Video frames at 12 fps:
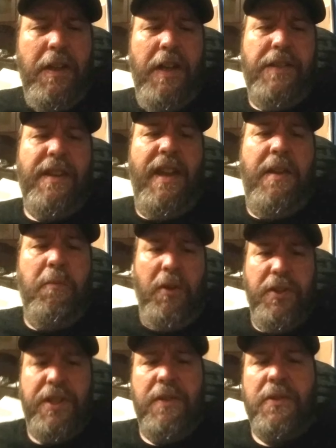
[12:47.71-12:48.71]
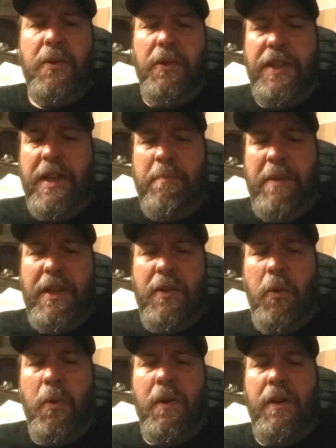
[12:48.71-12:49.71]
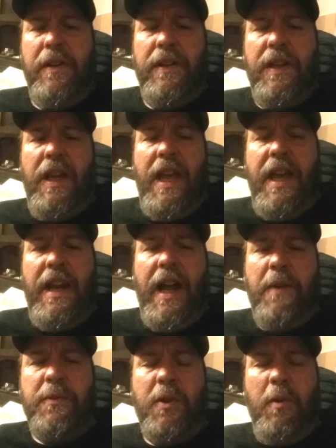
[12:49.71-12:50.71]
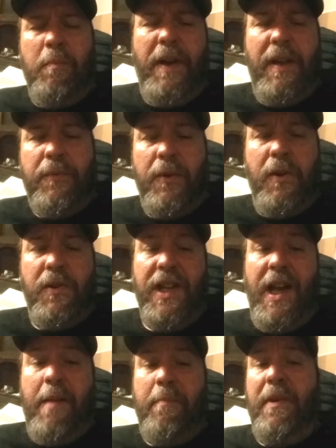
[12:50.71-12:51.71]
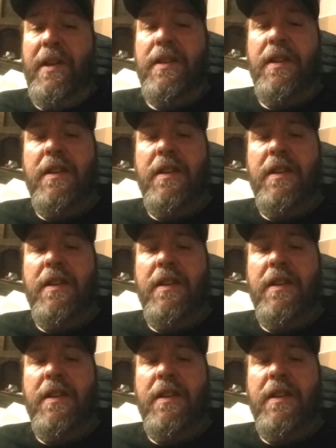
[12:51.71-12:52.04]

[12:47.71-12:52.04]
and saying, well, she's going to take me to court and I was going to pay for her time, but